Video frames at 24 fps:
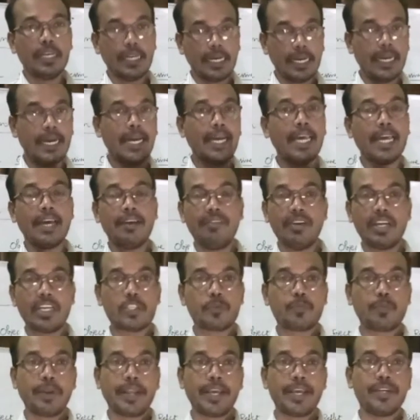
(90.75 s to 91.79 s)
I have
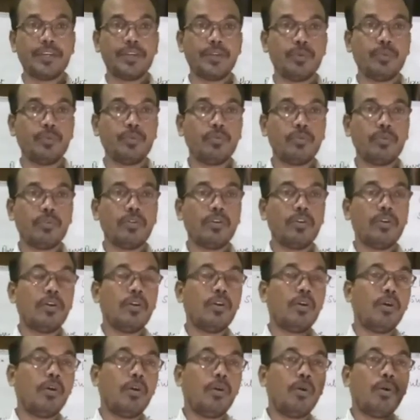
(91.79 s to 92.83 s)
explained you
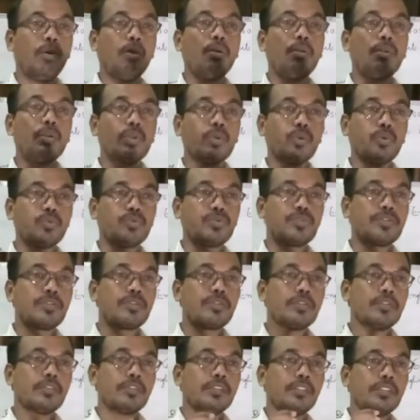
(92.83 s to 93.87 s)
all
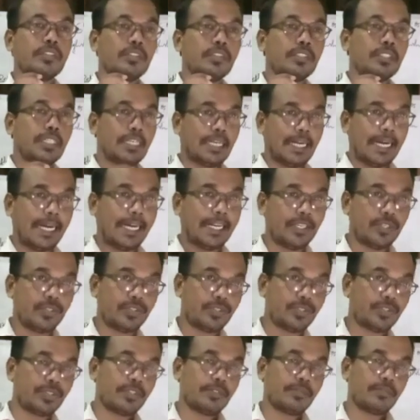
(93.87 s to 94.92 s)
those
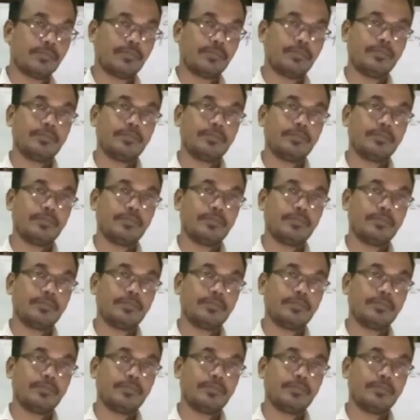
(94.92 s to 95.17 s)
kinds